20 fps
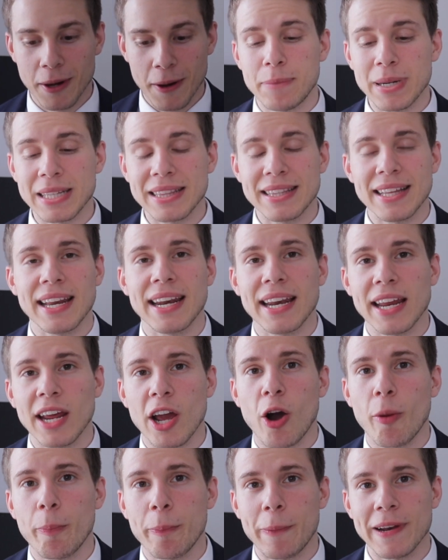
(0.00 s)
But the
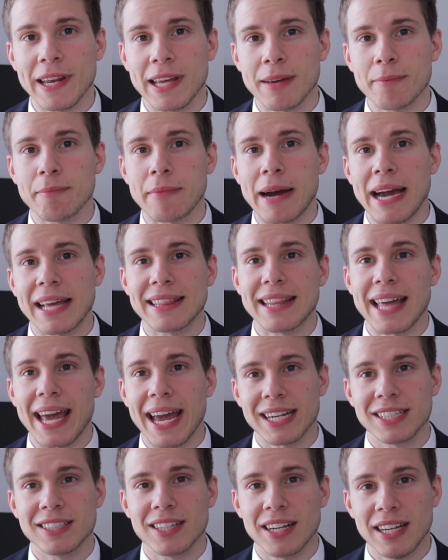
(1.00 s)
reopening might
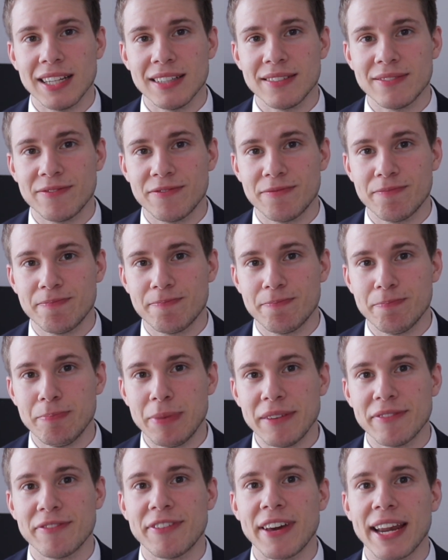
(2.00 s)
actually
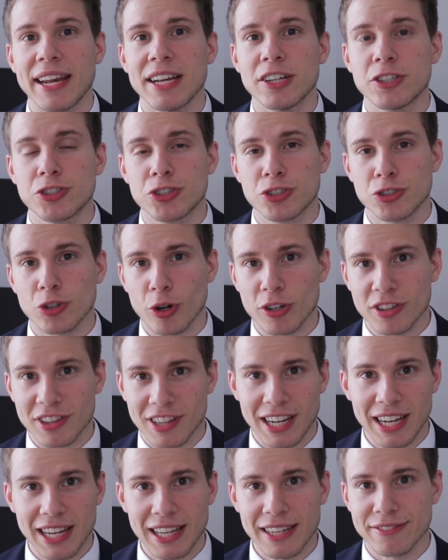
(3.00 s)
be very
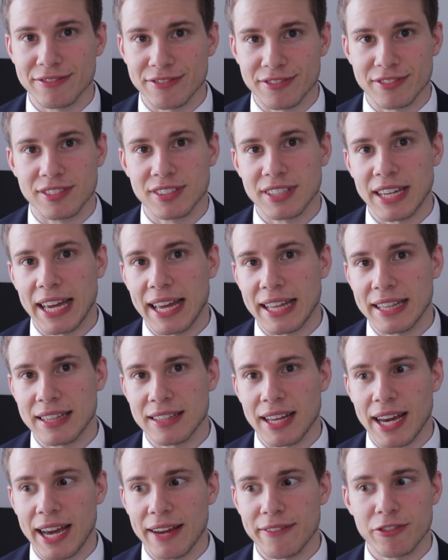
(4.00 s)
short-lived,
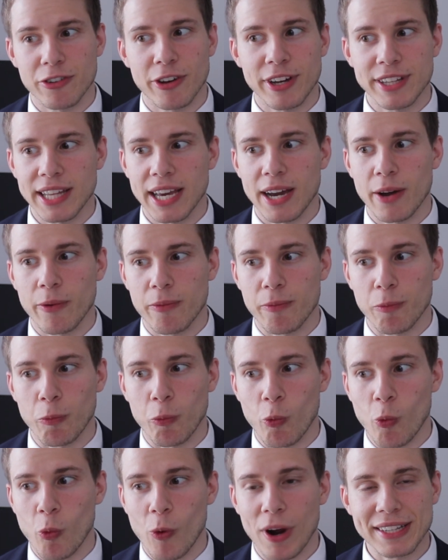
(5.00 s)
and I have no idea
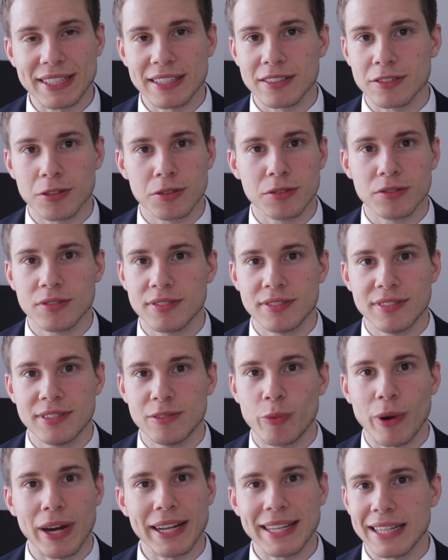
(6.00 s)
why
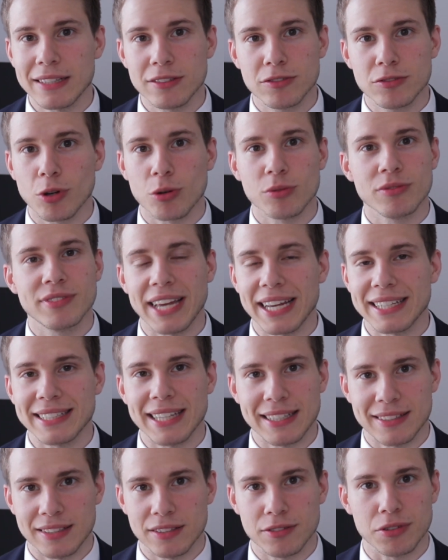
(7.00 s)
they don't take
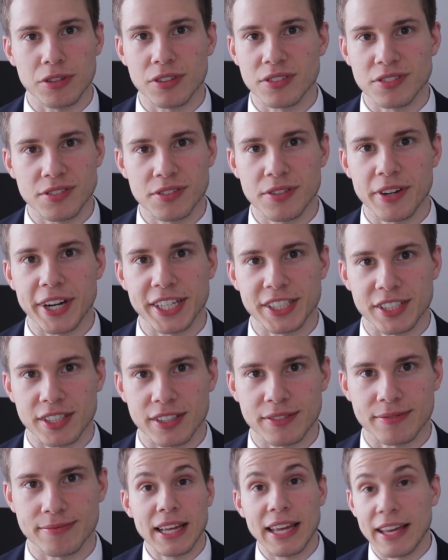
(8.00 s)
that into
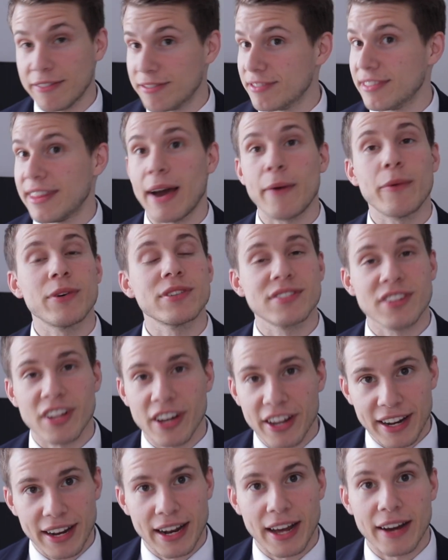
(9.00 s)
consideration. If that was
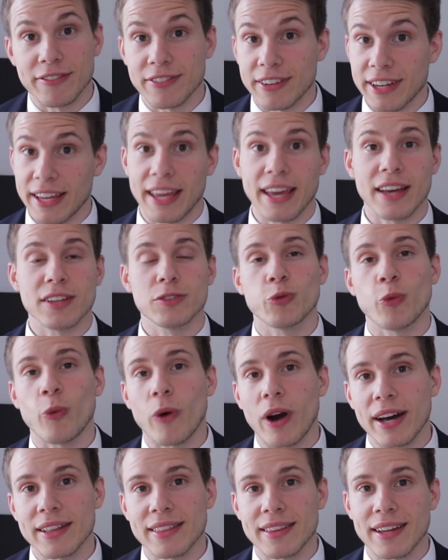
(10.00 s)
not enough, guess
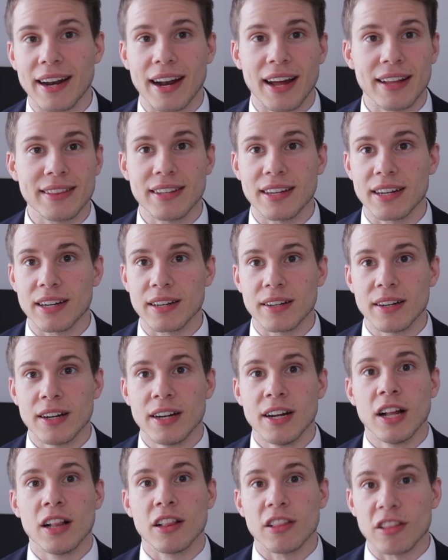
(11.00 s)
what another
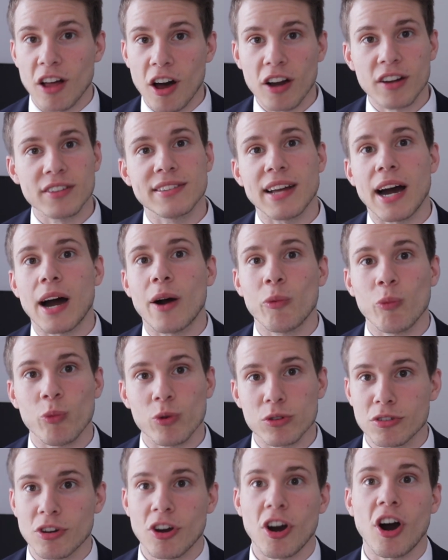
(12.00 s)
lockdown
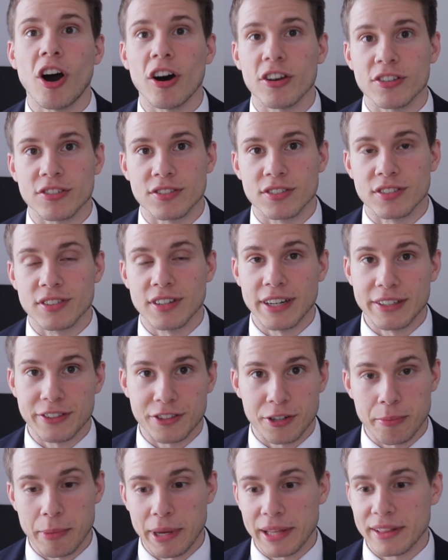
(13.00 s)
would cause? A
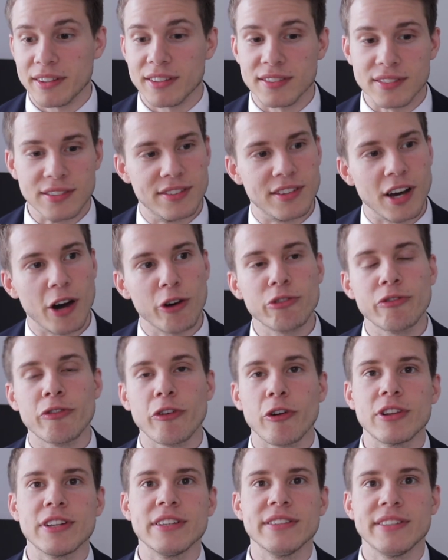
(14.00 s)
tremendous
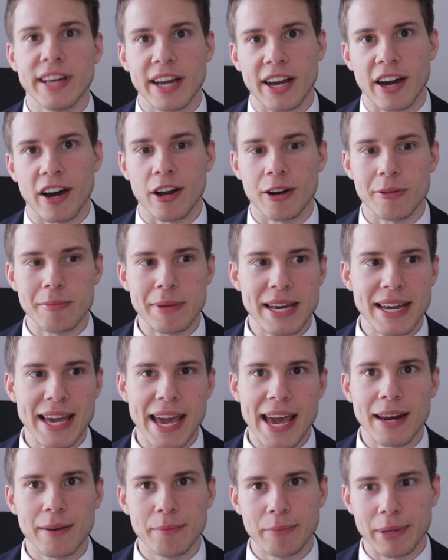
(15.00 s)
downfall in the economy
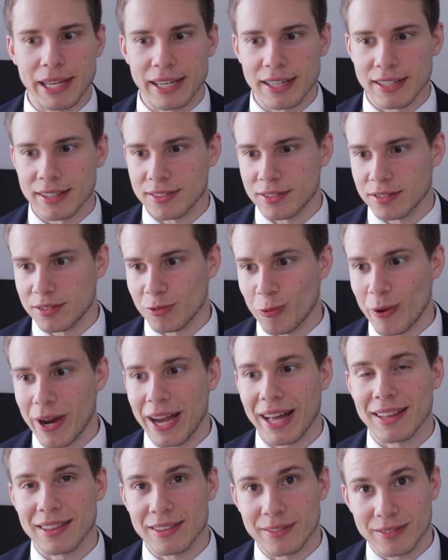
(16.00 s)
again, because,
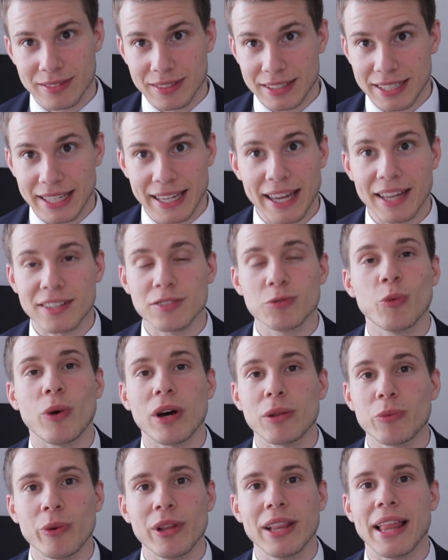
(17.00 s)
well, guess
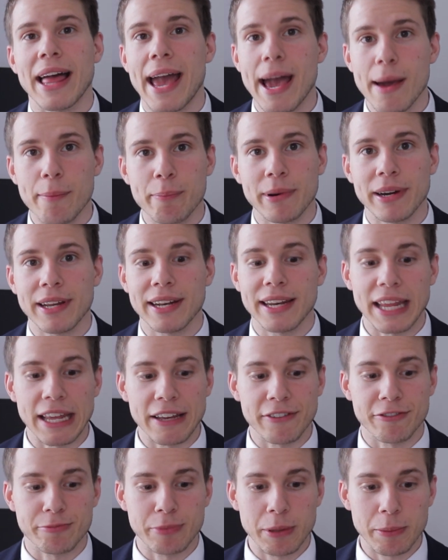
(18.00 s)
what will happen
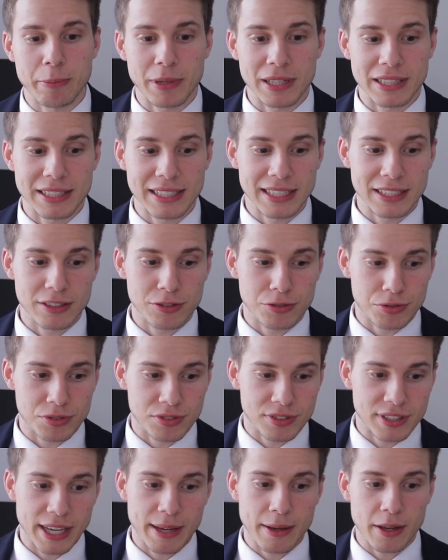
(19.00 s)
if people need to
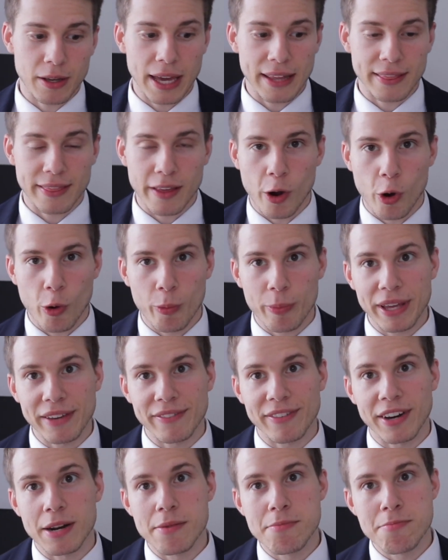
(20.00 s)
stay at home
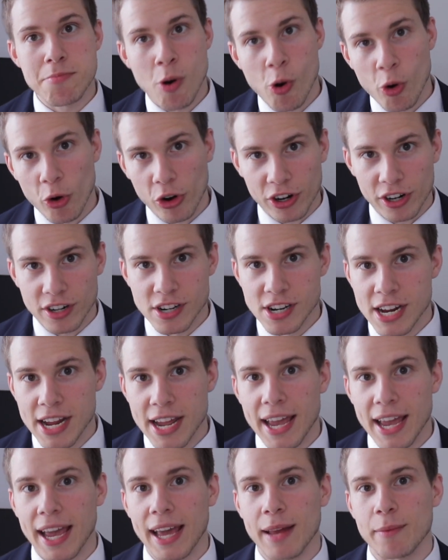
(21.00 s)
even more
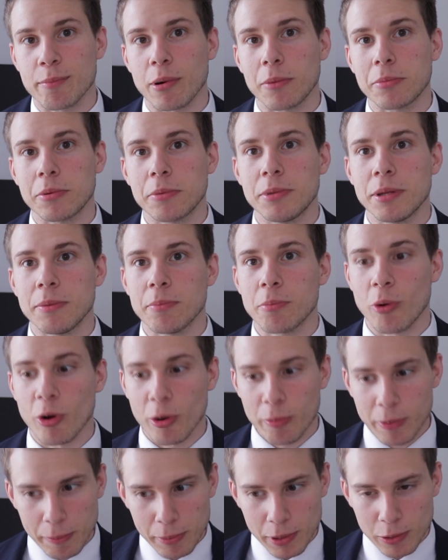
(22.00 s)
and probably
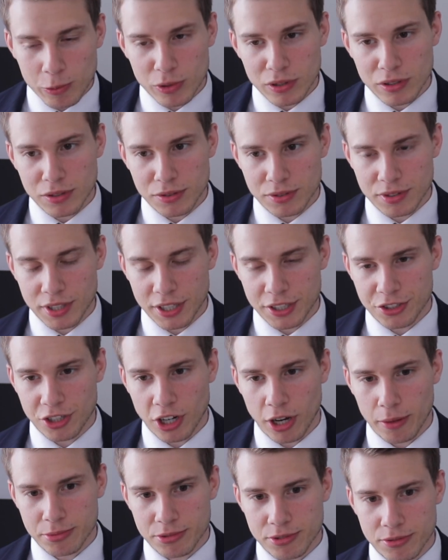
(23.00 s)
more people will lose their
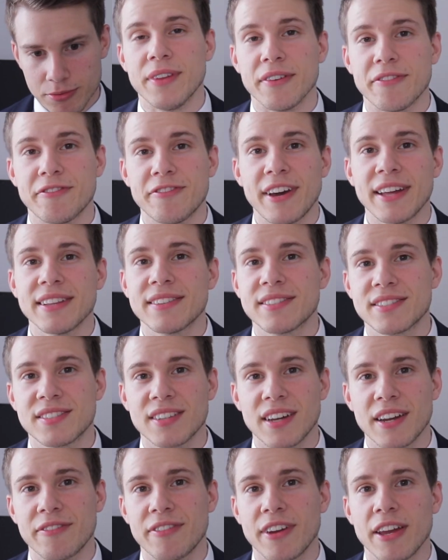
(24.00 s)
jobs. The Fed
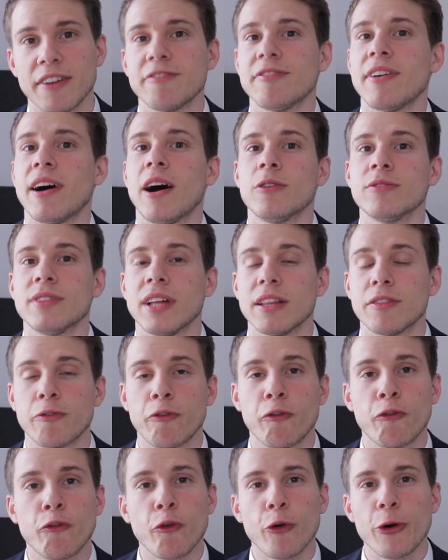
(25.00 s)
survey found that
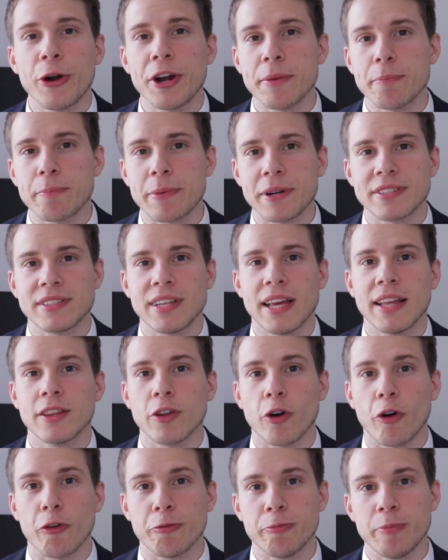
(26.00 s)
40%
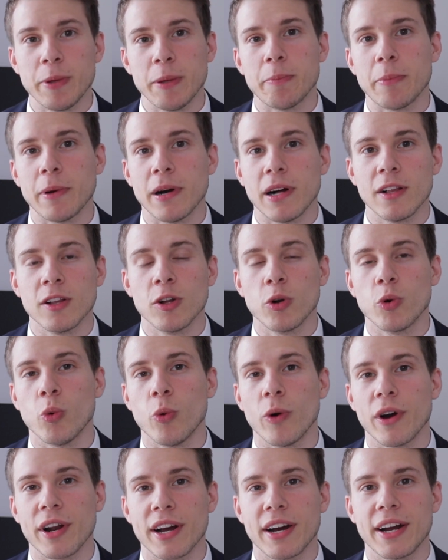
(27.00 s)
of people who
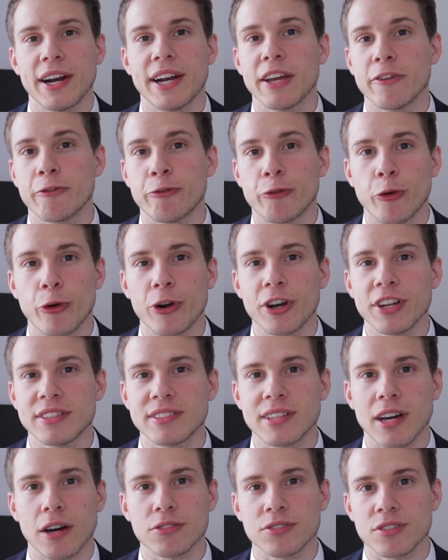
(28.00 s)
were earning
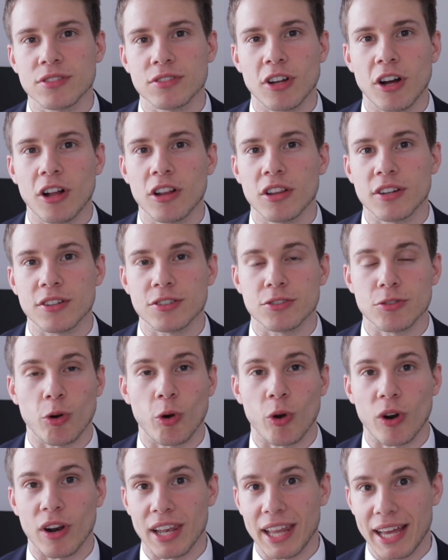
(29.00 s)
$40,000
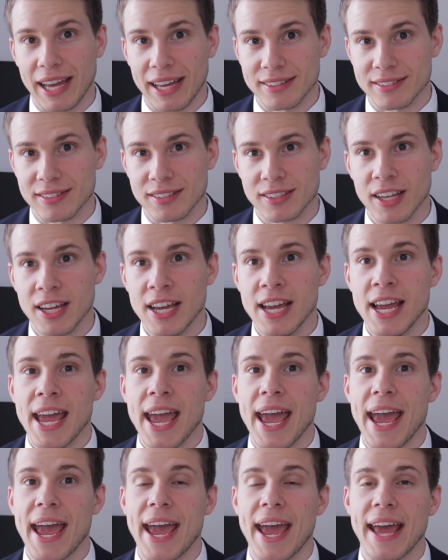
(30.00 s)
or less
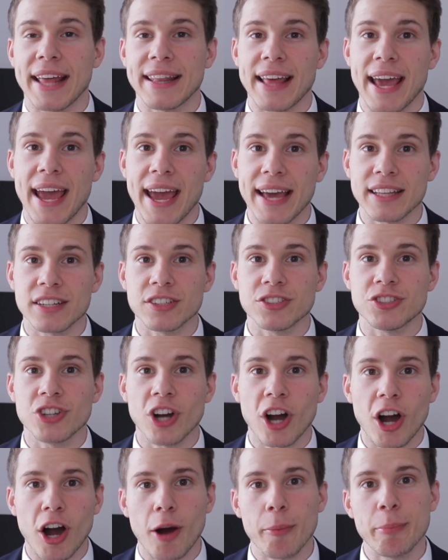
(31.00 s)
and had a
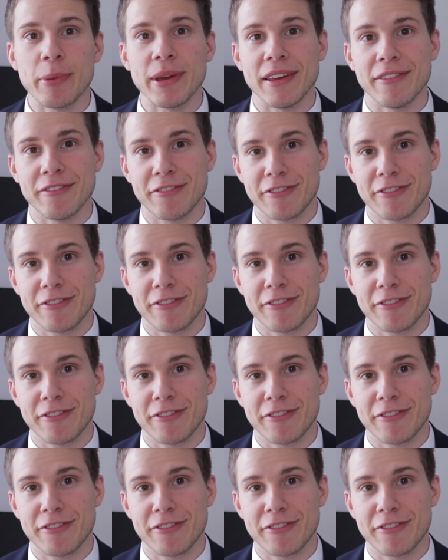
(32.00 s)
job in